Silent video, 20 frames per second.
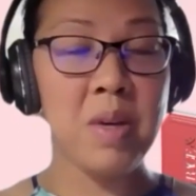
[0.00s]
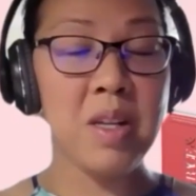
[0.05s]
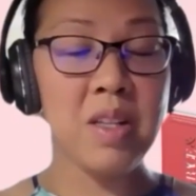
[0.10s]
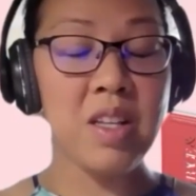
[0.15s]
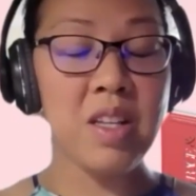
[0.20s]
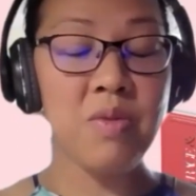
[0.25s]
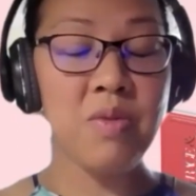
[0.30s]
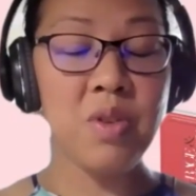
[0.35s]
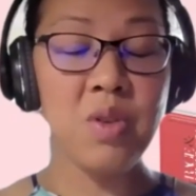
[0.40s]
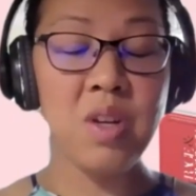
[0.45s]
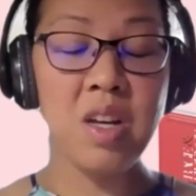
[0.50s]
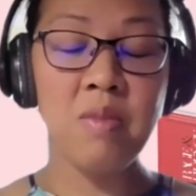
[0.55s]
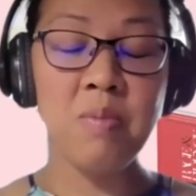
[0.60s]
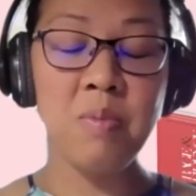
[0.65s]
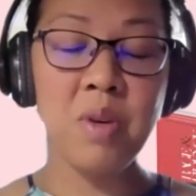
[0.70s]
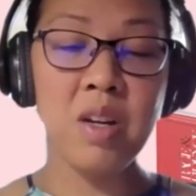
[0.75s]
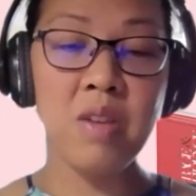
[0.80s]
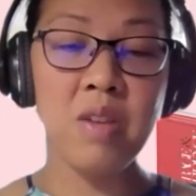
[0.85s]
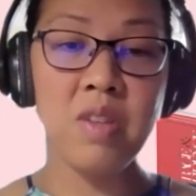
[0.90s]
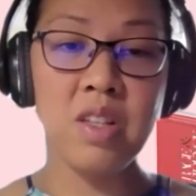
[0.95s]
but if you have
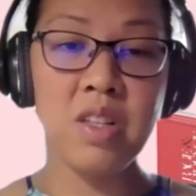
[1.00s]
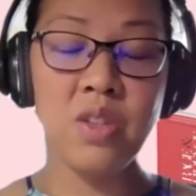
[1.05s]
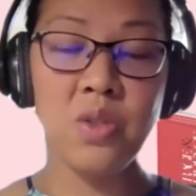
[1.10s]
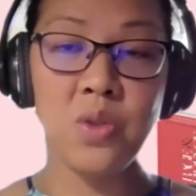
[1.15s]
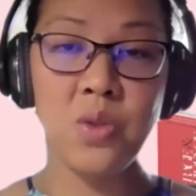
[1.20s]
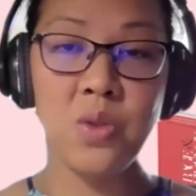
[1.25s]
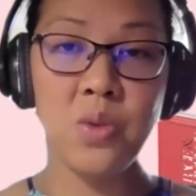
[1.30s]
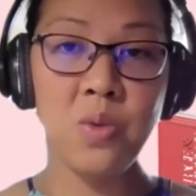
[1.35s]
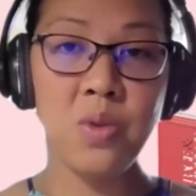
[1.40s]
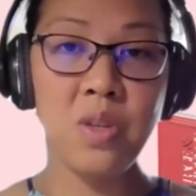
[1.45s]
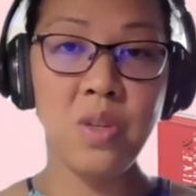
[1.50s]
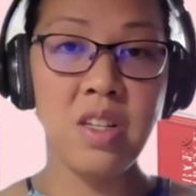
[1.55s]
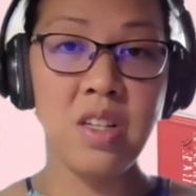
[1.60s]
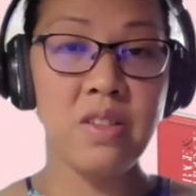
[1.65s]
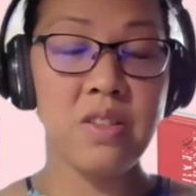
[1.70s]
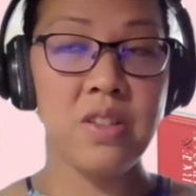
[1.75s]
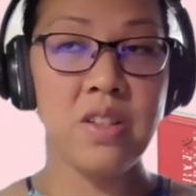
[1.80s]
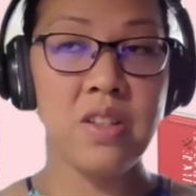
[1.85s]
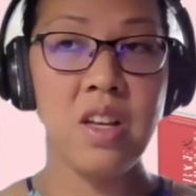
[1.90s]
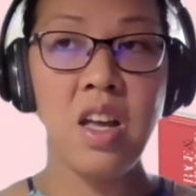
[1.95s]
private
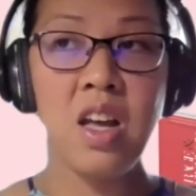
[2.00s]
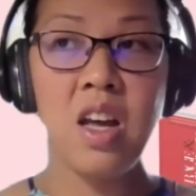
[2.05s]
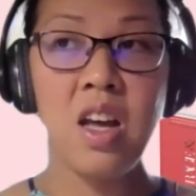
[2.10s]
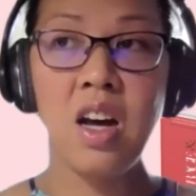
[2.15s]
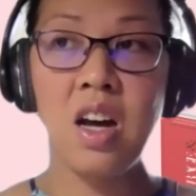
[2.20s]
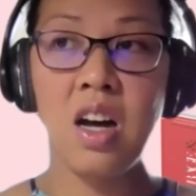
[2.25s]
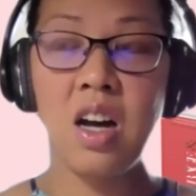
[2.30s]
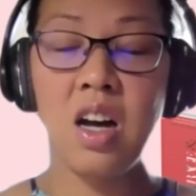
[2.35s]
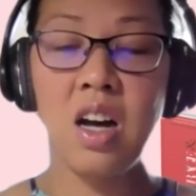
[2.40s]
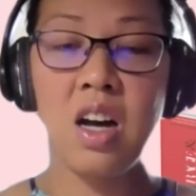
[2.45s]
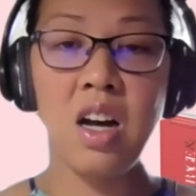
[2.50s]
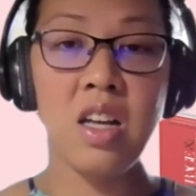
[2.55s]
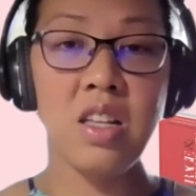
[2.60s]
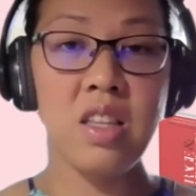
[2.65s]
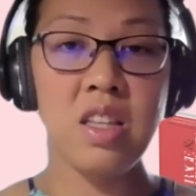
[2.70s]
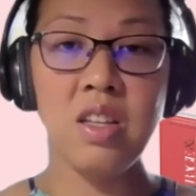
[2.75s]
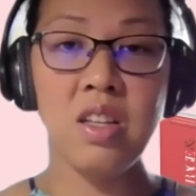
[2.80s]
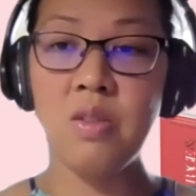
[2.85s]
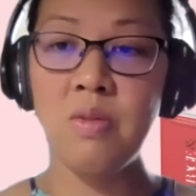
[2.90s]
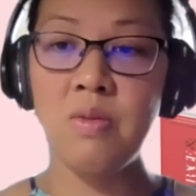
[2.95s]
insurance, I
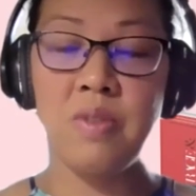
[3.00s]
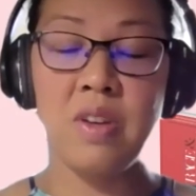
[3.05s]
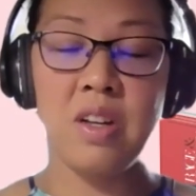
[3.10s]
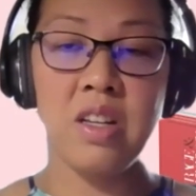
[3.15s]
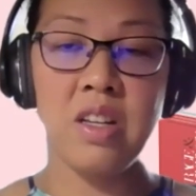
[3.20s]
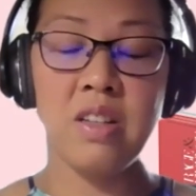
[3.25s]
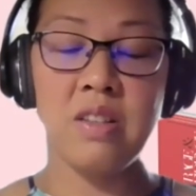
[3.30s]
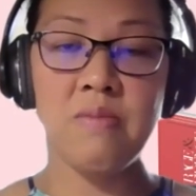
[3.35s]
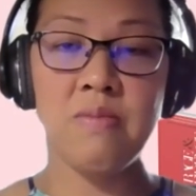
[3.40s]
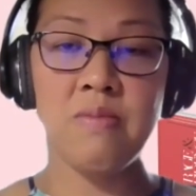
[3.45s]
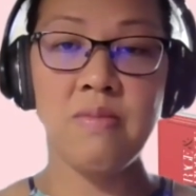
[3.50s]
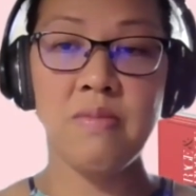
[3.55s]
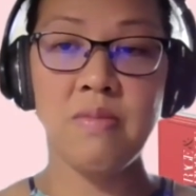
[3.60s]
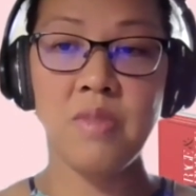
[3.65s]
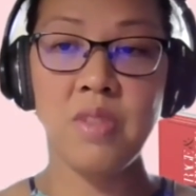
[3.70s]
think you're fine.